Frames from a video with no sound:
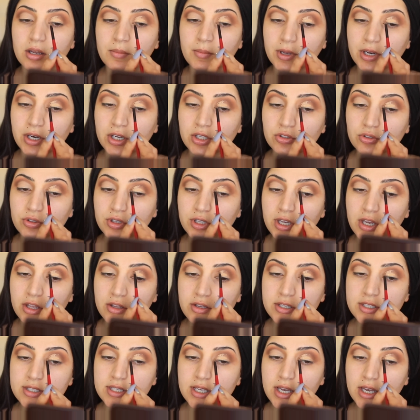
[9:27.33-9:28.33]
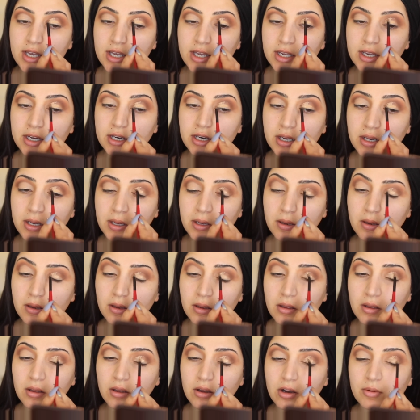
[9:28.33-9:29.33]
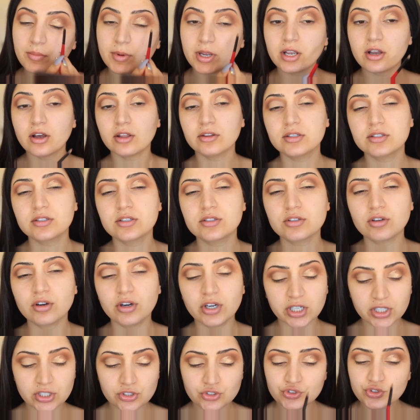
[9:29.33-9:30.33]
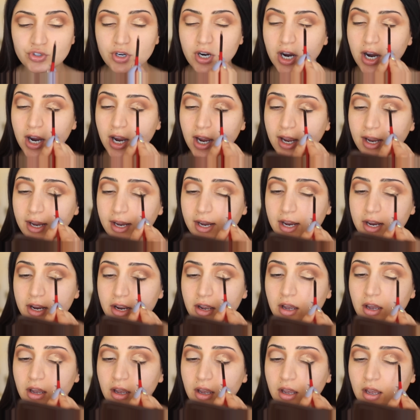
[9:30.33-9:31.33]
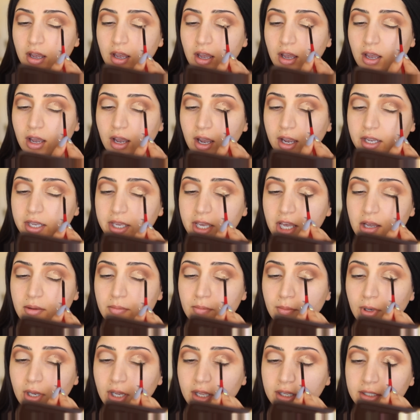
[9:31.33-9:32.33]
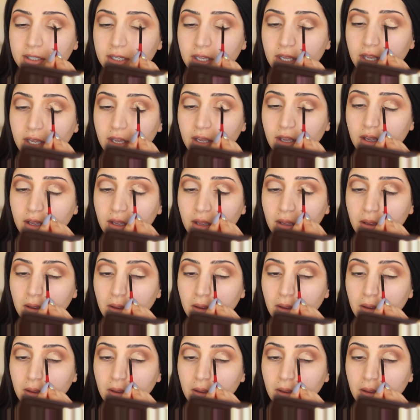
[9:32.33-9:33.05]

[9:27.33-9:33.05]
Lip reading: I'm gonna do the other side. Oh my god, this is already dry. I can't blend it.